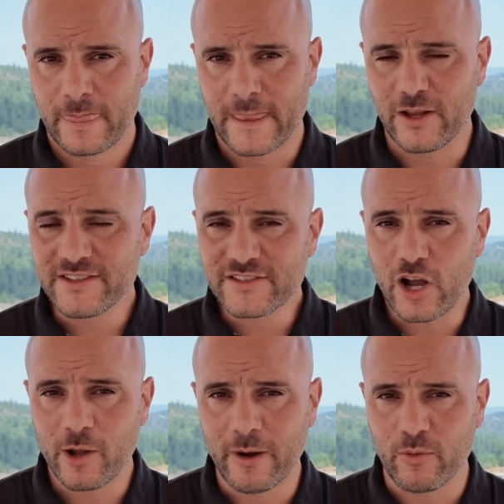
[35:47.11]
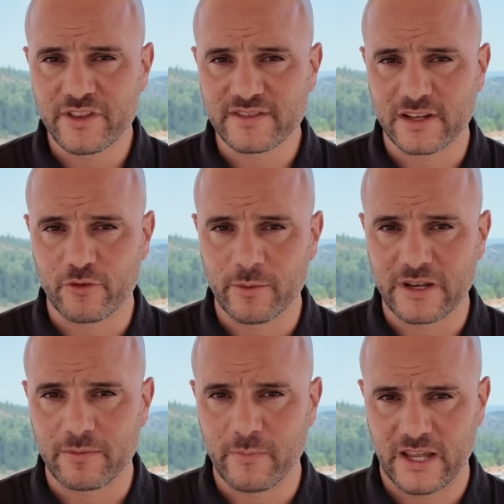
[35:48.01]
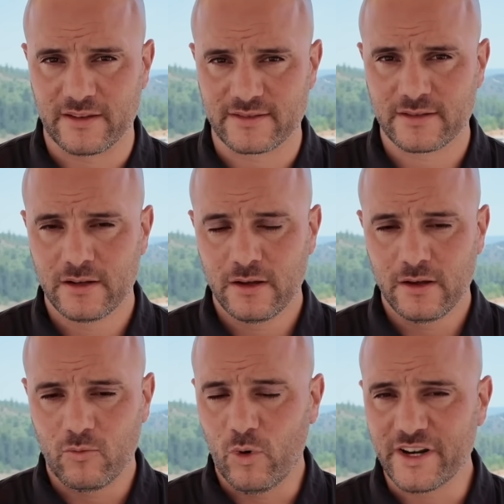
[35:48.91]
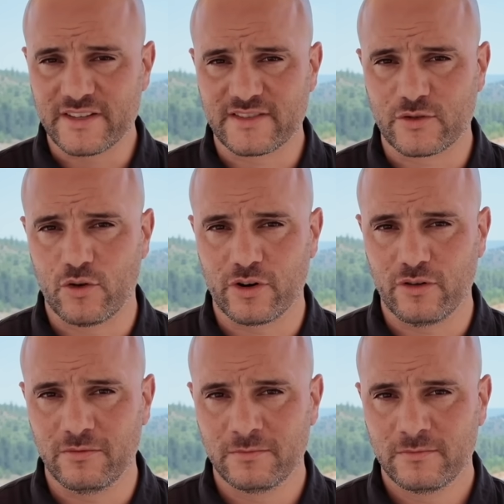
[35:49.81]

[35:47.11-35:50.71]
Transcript: Now let's talk about what this agreement means. One, it's historical.